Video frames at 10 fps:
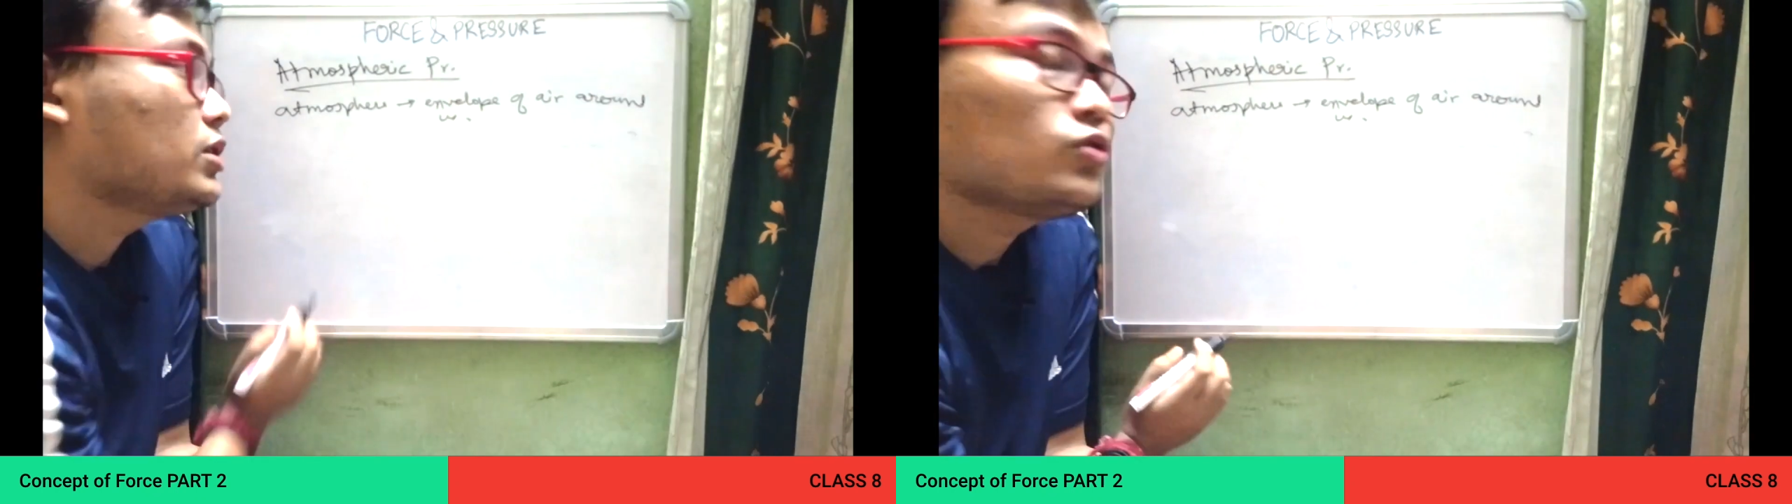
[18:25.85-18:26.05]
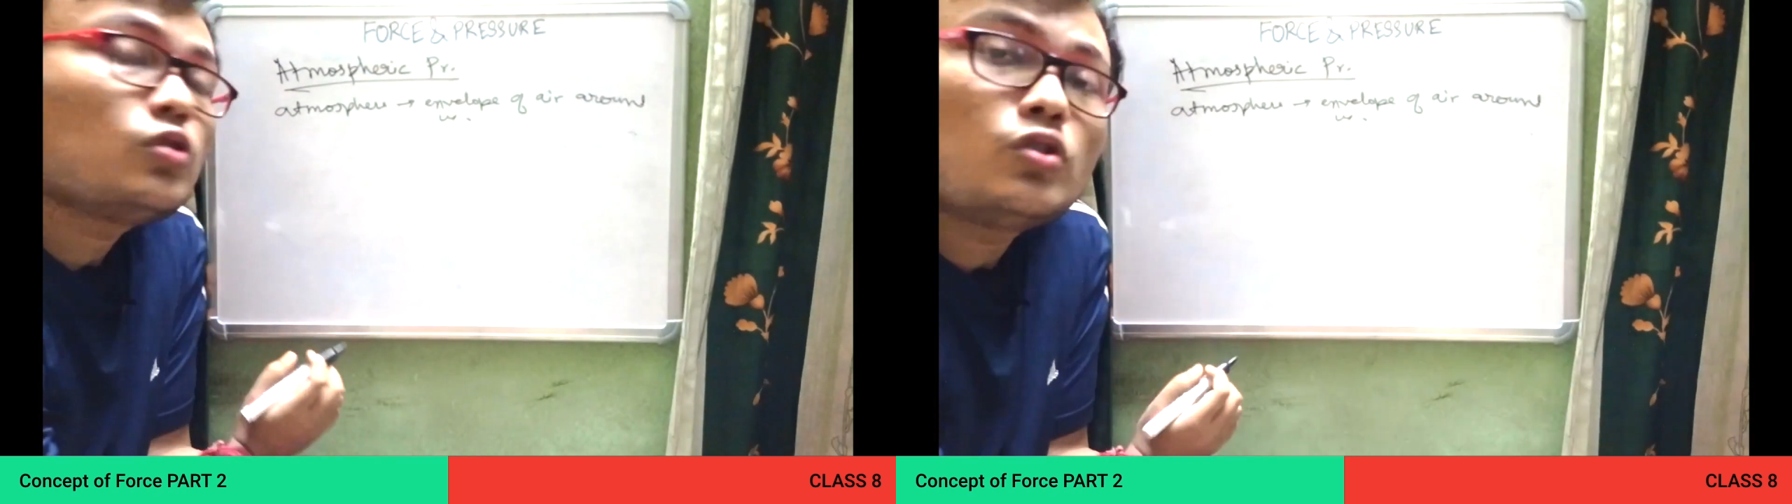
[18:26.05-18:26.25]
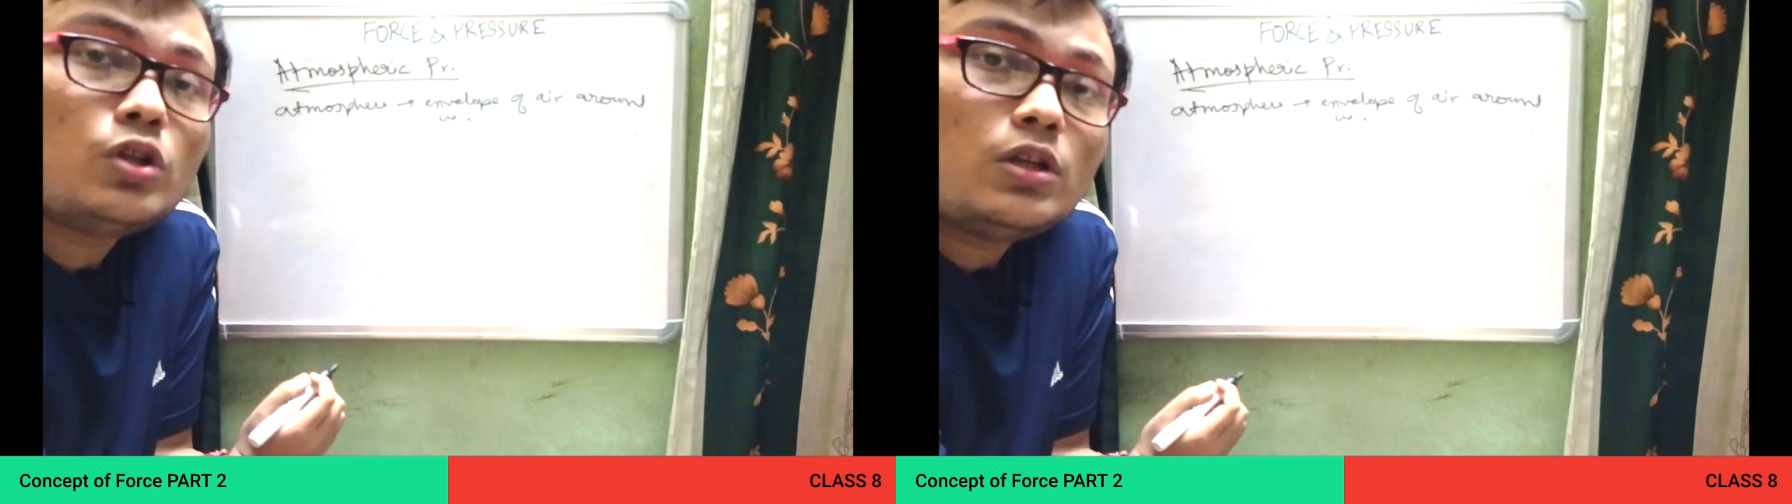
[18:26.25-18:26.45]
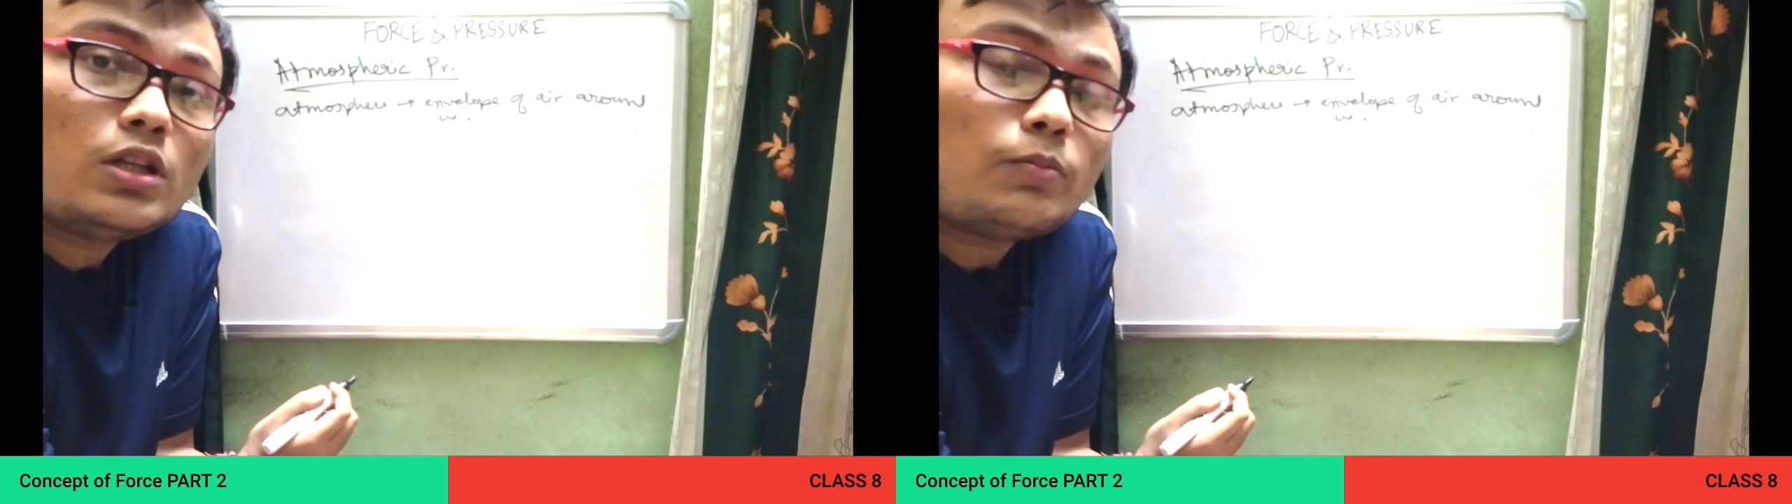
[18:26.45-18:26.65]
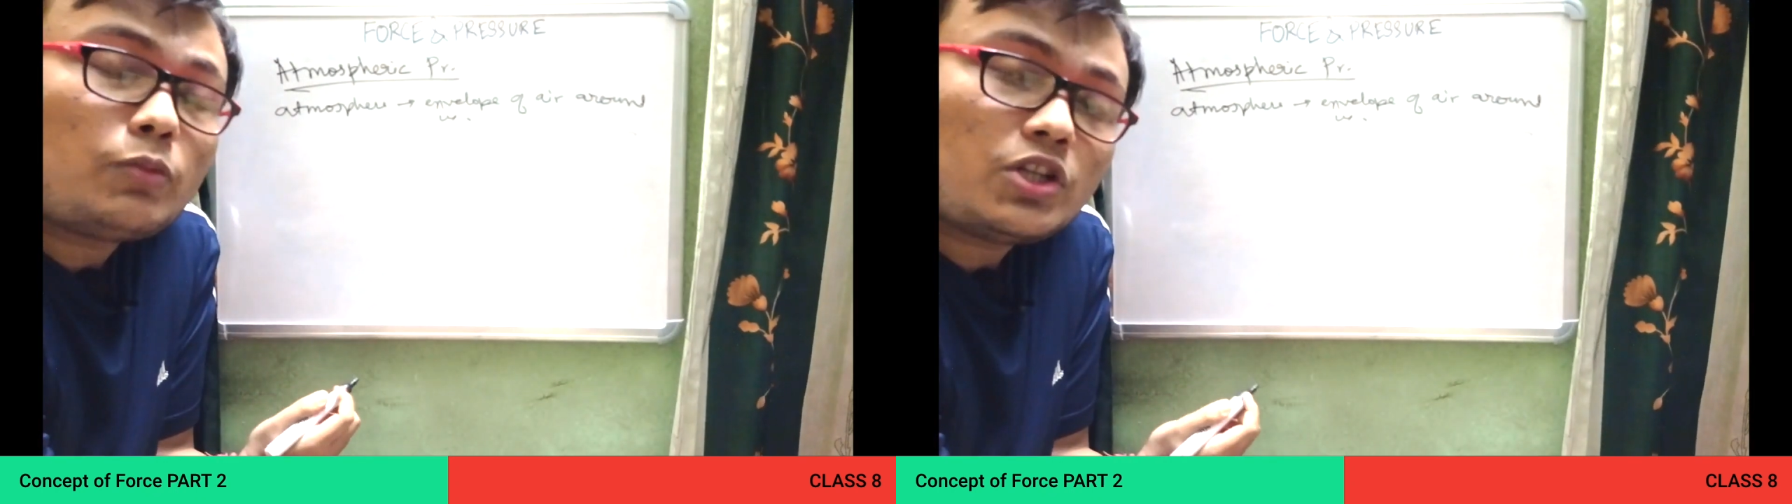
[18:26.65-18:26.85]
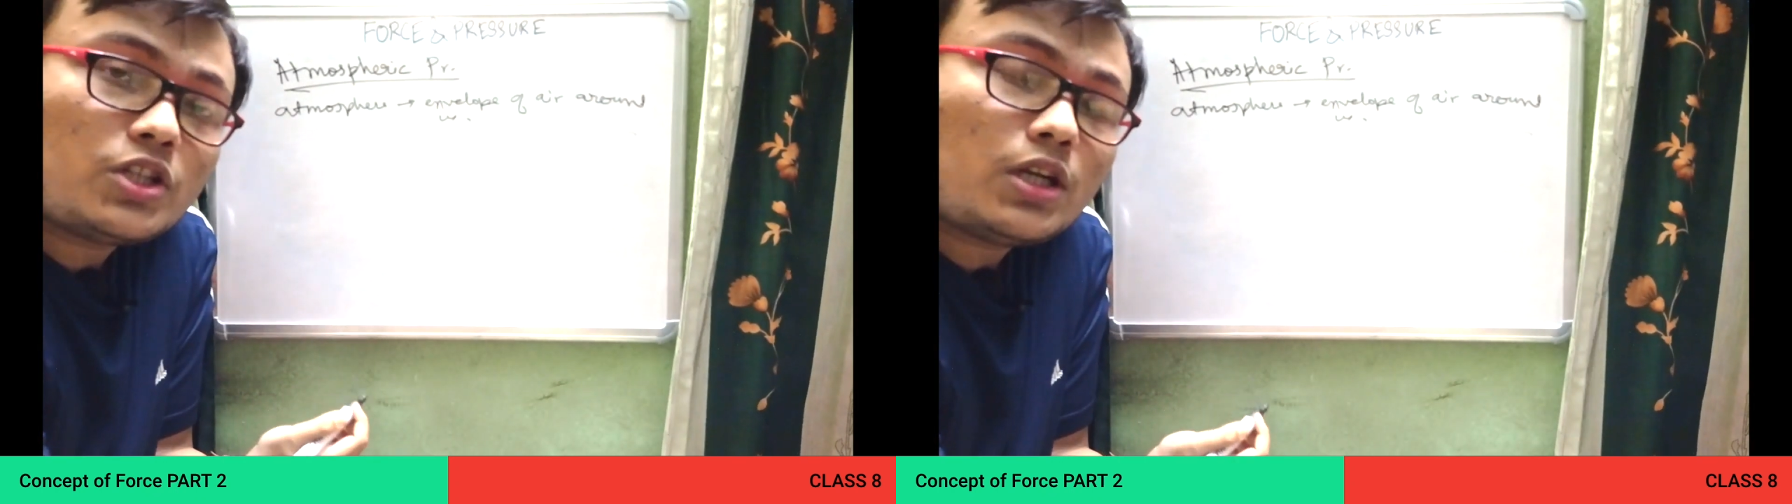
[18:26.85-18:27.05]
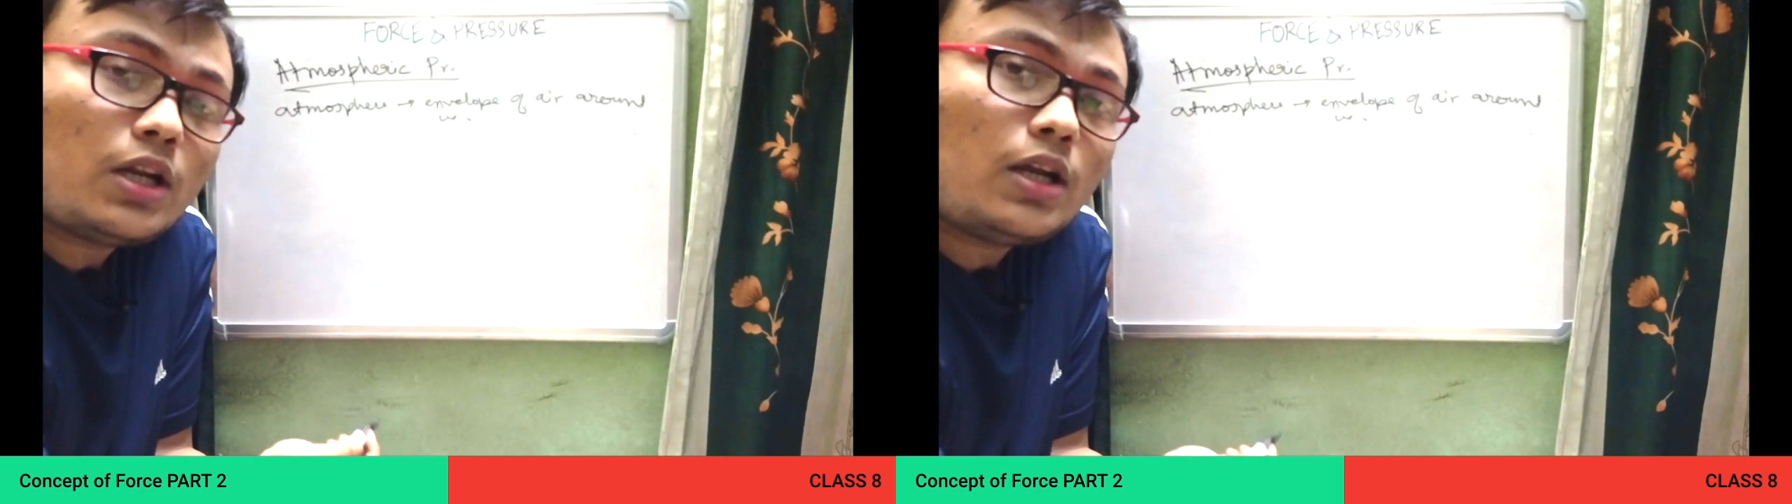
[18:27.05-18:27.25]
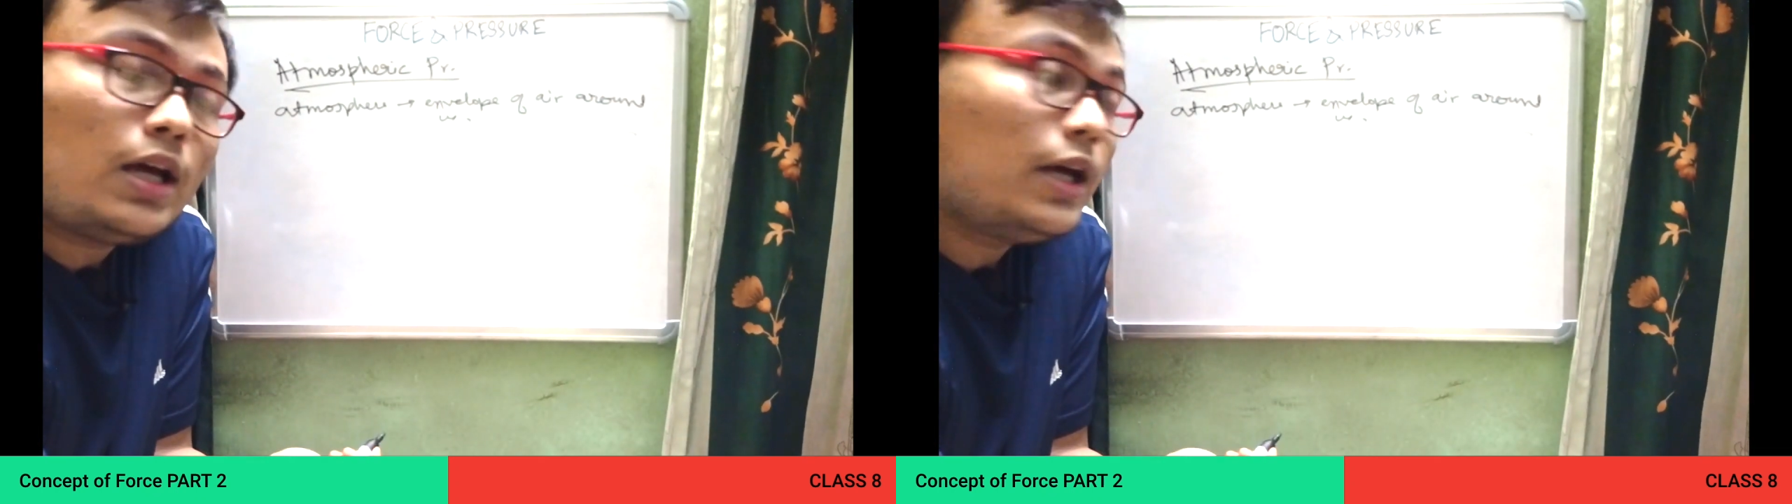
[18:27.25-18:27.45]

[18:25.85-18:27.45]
So the pressure